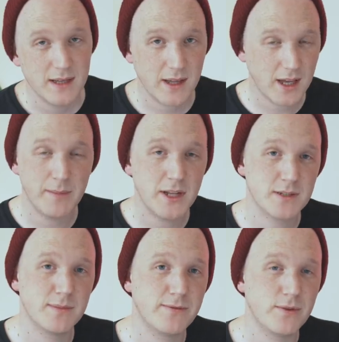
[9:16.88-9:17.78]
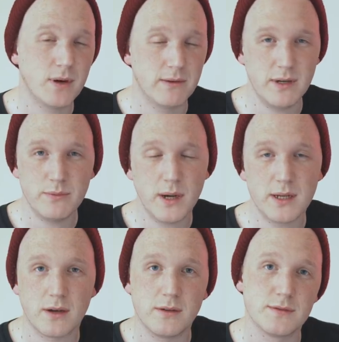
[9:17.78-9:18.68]
Like I mentioned before, I've really
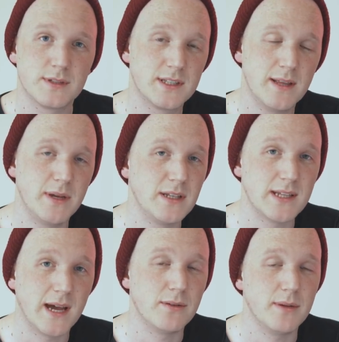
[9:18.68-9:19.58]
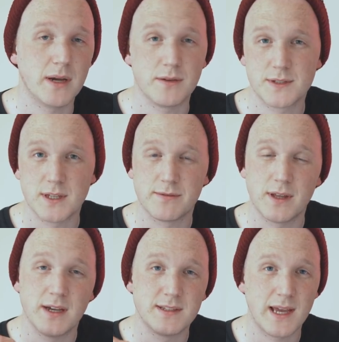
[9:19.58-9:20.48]
worked on slimming down the amount of stuff
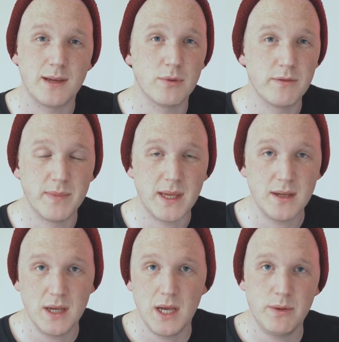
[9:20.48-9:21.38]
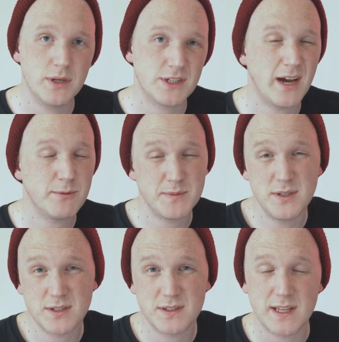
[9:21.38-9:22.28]
that I take with me, which helps me
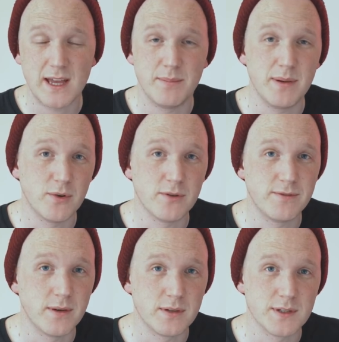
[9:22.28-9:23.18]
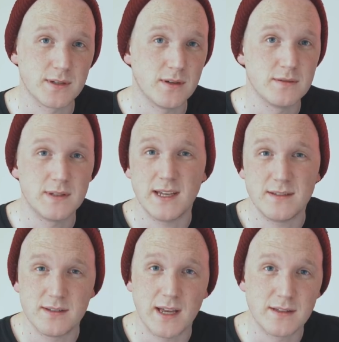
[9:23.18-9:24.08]
just stay a bit more focused on
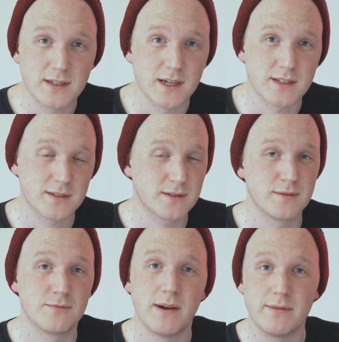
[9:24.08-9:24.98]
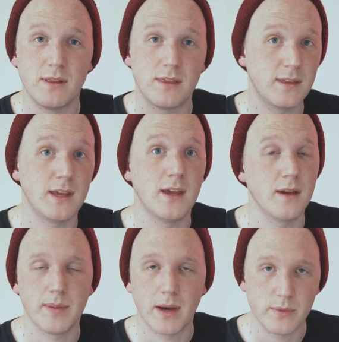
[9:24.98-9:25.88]
day-to-day tasks rather than
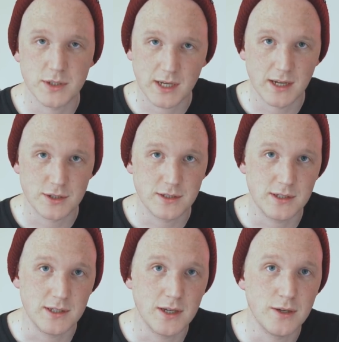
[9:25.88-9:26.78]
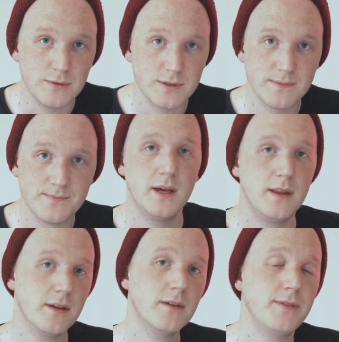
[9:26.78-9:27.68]
thinking about which gadget to use.
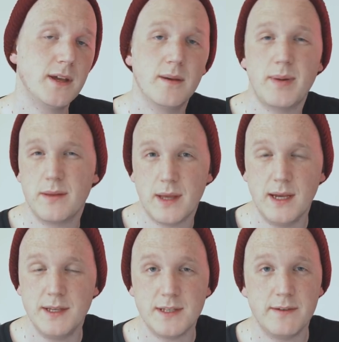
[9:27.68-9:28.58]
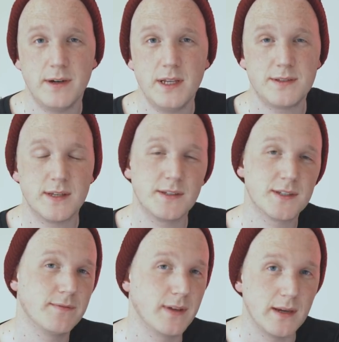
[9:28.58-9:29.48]
The good thing about that is if I need to take
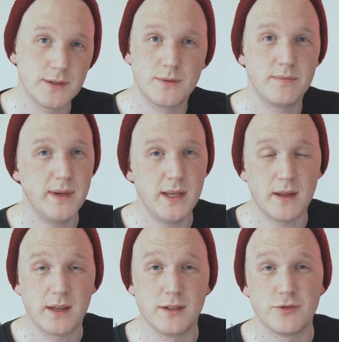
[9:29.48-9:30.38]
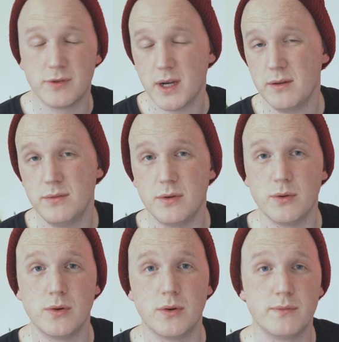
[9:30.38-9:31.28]
something else with me, like a drone
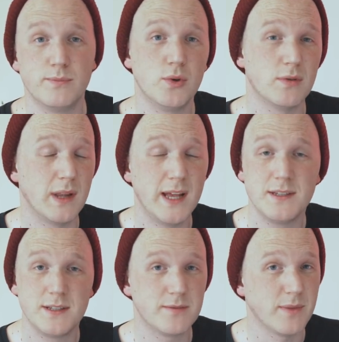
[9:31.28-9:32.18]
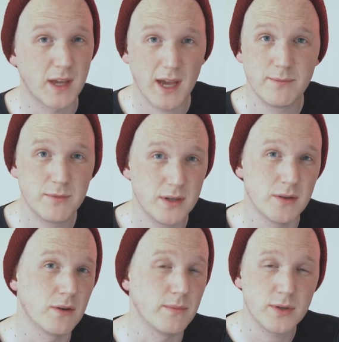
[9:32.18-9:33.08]
or more lenses for my camera
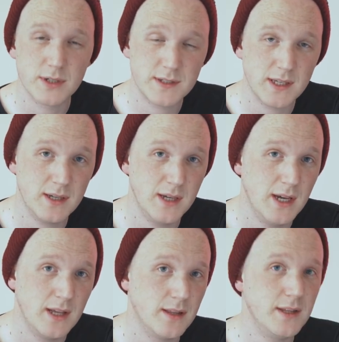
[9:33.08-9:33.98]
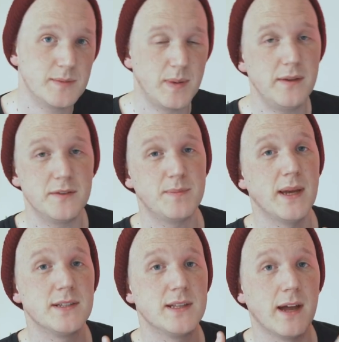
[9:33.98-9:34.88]
or a monitor, then there's plenty of
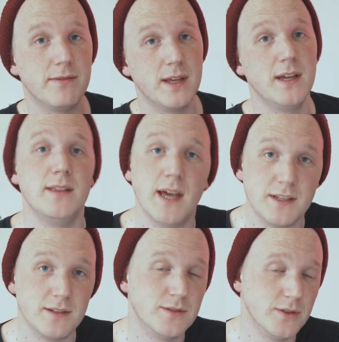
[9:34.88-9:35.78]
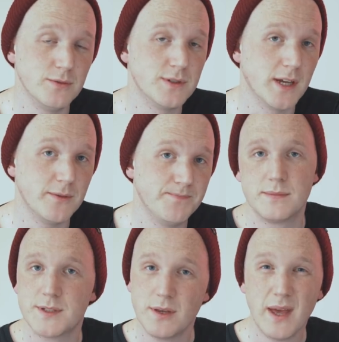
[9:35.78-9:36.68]
space left in there to do so.
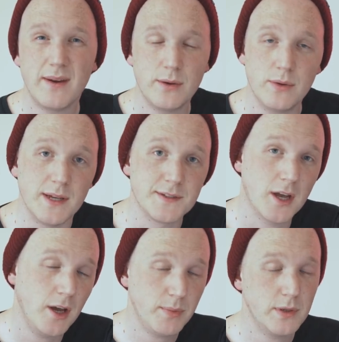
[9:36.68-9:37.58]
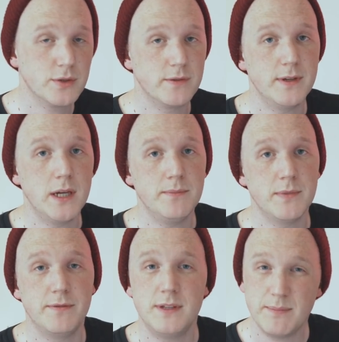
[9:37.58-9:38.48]
So there it all is. I hope you enjoyed the video.
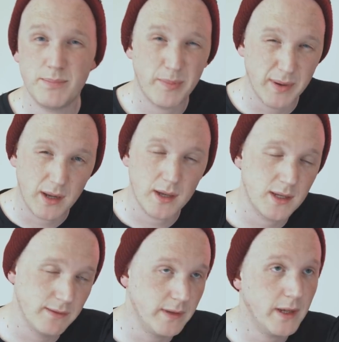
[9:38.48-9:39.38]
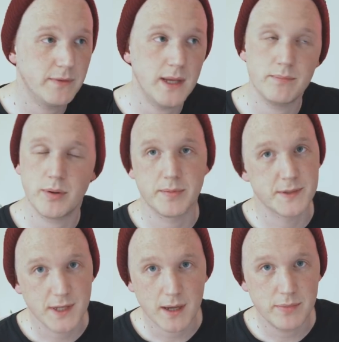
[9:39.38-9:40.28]
If you did, pop it a like. If you loved it, pop a
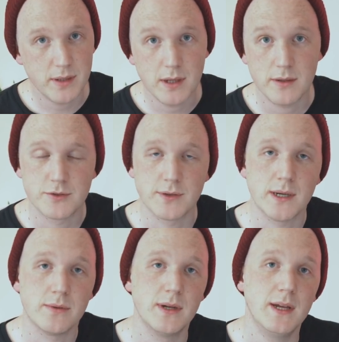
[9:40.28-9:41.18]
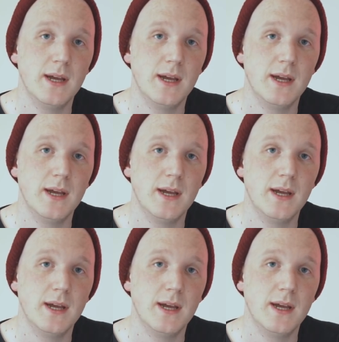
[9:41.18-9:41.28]
sub, you know the drill.